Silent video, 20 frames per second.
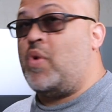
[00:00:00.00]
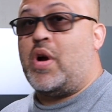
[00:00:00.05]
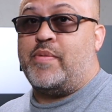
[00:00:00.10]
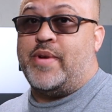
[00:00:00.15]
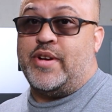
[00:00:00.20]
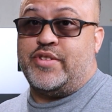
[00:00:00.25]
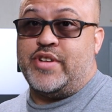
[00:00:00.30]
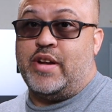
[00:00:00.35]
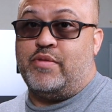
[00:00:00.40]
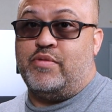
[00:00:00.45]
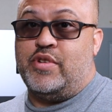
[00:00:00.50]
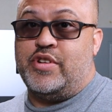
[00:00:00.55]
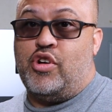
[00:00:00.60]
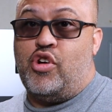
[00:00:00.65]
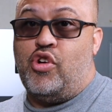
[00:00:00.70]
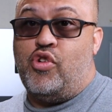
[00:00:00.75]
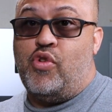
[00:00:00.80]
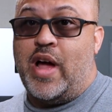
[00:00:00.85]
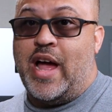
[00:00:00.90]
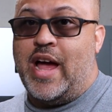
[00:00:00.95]
work when I try to run
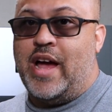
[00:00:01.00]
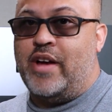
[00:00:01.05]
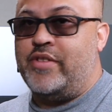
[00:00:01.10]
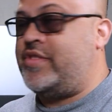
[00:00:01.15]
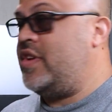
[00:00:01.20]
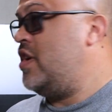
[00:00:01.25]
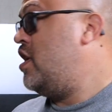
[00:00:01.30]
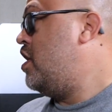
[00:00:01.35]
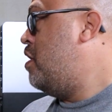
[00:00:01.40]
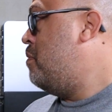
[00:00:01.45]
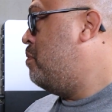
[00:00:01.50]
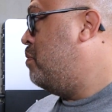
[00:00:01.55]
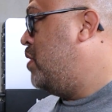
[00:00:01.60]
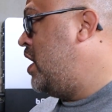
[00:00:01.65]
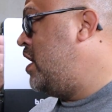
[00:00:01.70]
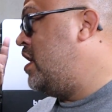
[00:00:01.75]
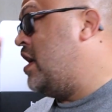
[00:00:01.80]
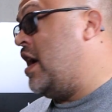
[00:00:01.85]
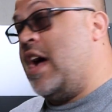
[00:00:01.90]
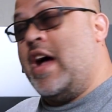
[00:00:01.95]
the whole house,
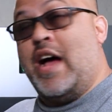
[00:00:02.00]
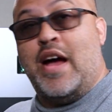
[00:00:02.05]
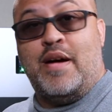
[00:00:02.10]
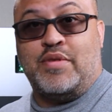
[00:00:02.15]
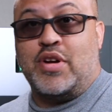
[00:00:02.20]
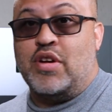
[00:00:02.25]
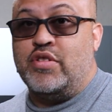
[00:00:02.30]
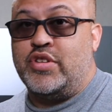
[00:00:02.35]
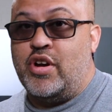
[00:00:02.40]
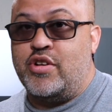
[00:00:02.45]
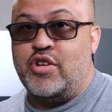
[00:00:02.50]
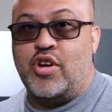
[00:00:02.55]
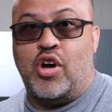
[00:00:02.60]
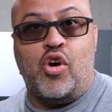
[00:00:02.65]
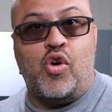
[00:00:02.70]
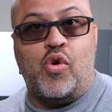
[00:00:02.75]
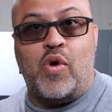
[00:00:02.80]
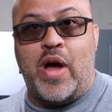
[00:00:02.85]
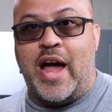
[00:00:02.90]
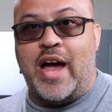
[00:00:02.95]
but I'm gonna go turn the
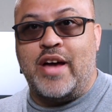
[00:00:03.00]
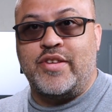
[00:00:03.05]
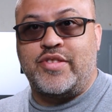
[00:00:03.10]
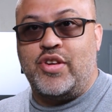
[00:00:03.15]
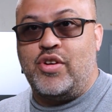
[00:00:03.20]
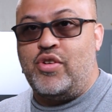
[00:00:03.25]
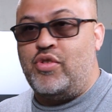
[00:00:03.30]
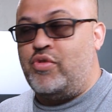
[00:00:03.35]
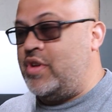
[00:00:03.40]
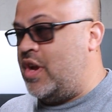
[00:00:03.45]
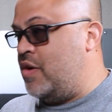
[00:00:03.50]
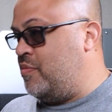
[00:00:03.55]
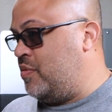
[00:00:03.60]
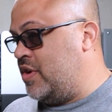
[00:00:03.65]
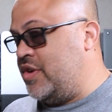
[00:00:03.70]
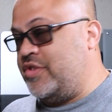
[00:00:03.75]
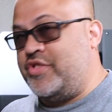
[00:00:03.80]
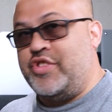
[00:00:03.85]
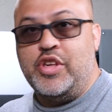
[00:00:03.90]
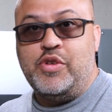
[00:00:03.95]
whole house on and
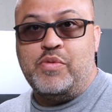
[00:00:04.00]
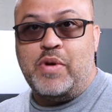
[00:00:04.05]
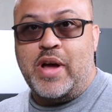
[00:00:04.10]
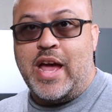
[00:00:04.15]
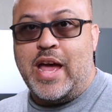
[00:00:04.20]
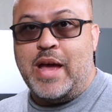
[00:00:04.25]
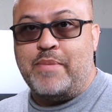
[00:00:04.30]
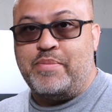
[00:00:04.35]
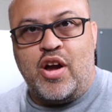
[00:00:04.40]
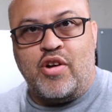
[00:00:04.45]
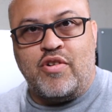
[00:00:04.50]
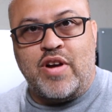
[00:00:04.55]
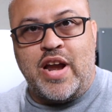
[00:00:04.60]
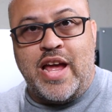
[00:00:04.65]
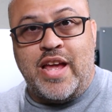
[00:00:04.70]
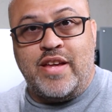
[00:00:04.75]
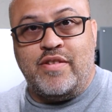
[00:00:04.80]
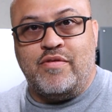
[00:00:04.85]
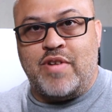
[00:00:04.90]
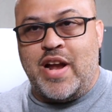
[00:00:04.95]
we're gonna see what happens. All
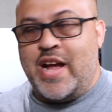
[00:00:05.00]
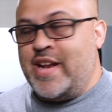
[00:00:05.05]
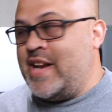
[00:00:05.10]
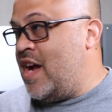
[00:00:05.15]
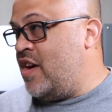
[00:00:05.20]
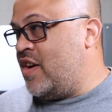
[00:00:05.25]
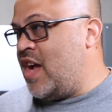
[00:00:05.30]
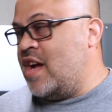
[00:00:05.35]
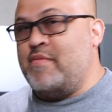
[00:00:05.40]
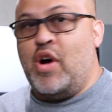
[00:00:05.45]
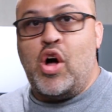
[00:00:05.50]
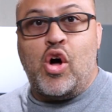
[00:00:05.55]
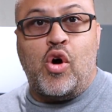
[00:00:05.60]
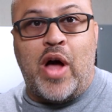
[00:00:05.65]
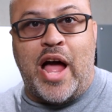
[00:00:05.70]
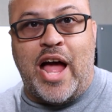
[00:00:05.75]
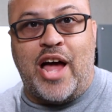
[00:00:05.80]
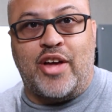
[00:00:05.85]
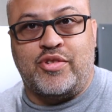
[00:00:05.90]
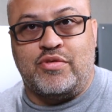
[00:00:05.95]
right, right now I got my
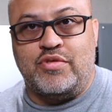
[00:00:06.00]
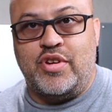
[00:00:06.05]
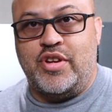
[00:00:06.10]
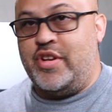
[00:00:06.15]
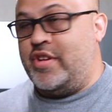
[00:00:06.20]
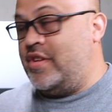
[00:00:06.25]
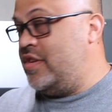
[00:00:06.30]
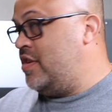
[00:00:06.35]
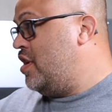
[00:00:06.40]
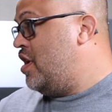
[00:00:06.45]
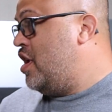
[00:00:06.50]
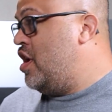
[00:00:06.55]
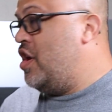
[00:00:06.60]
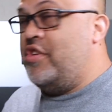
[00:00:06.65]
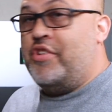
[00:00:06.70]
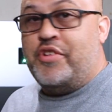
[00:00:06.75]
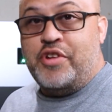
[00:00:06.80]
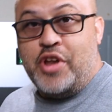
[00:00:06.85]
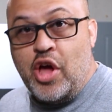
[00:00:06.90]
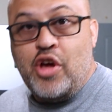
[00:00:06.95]
whole house running,
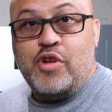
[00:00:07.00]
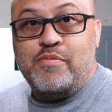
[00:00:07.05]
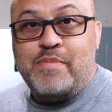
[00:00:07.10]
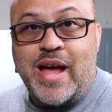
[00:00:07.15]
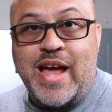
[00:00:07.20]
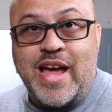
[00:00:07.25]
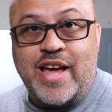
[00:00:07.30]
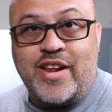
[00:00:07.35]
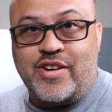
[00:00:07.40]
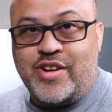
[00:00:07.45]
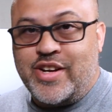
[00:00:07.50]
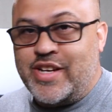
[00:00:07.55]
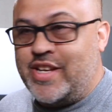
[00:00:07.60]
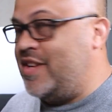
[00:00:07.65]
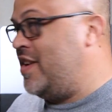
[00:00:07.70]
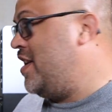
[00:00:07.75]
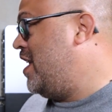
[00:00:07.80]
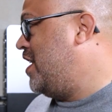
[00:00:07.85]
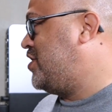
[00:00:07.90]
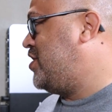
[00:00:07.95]
no battery
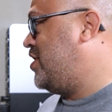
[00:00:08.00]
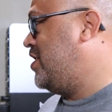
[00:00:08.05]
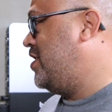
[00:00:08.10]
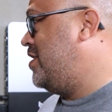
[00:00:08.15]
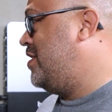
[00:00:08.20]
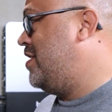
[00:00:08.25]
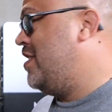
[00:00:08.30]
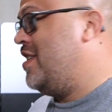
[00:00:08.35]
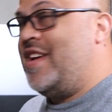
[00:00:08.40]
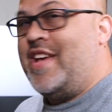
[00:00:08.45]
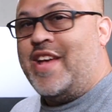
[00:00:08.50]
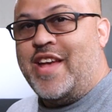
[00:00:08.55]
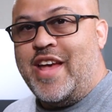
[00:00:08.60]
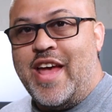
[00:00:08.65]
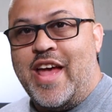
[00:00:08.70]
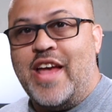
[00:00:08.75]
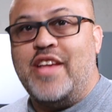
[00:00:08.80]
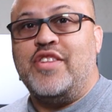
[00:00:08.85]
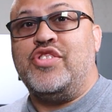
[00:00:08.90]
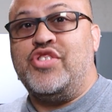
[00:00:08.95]
connection,
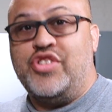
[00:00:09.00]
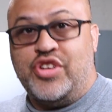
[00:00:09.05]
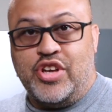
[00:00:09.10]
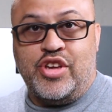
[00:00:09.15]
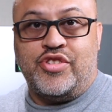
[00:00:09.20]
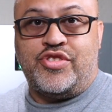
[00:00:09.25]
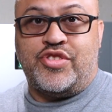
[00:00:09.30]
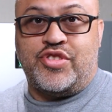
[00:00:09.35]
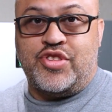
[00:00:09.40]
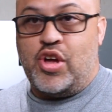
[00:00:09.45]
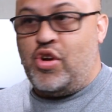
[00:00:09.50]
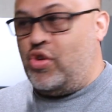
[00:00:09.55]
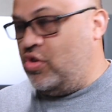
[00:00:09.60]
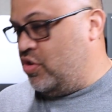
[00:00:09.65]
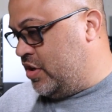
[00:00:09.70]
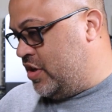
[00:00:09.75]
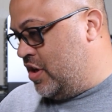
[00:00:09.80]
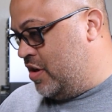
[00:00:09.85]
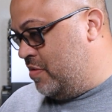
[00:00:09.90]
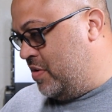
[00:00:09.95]
just
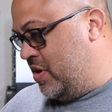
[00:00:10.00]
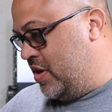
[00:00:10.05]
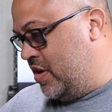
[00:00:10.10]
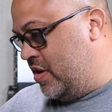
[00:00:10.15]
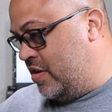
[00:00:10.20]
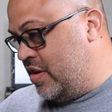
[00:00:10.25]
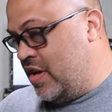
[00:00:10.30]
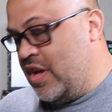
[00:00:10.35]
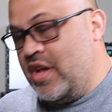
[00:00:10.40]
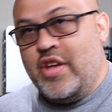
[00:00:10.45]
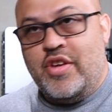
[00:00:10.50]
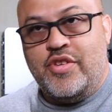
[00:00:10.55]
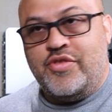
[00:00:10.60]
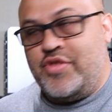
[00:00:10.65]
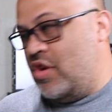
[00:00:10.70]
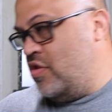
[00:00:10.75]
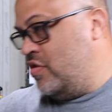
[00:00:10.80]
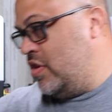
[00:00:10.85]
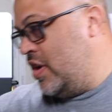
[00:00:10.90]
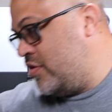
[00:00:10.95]
solar coming in.
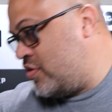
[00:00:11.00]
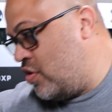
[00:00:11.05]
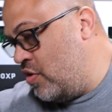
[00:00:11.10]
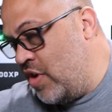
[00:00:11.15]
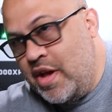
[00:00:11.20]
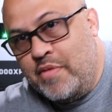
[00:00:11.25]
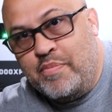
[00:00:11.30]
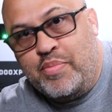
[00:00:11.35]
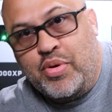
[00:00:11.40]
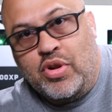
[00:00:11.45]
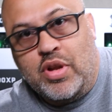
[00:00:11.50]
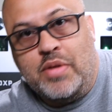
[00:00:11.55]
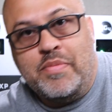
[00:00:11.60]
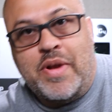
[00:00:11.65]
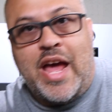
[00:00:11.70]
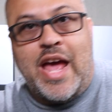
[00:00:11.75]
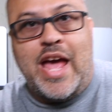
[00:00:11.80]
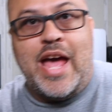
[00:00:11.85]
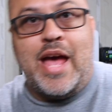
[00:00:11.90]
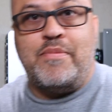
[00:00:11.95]
So let's go ahead and pull
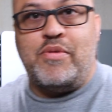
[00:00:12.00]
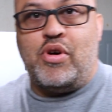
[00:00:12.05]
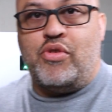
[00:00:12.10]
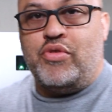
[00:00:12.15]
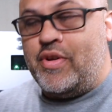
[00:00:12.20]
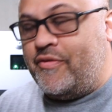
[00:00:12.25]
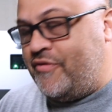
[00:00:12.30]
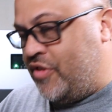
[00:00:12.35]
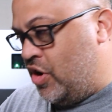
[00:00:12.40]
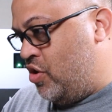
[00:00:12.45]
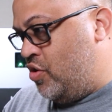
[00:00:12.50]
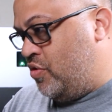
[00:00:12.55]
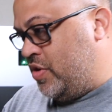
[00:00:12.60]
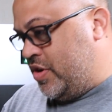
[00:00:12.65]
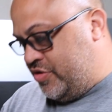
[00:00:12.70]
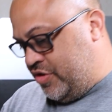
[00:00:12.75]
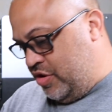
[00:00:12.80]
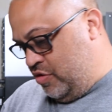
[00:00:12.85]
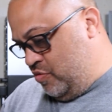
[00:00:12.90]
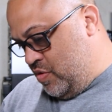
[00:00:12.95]
up the app on the
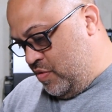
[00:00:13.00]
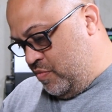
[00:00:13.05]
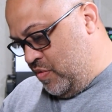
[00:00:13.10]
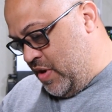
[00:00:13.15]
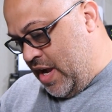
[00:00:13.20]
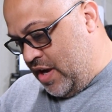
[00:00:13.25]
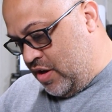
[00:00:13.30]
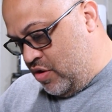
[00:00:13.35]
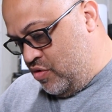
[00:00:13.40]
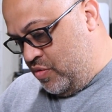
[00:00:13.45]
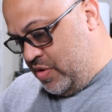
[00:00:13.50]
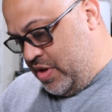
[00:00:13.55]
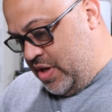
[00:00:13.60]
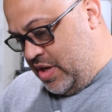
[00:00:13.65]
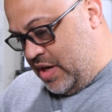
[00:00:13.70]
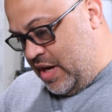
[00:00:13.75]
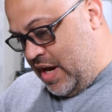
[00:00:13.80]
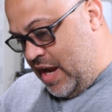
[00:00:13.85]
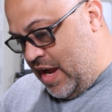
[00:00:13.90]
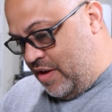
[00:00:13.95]
phone and see what we got going in and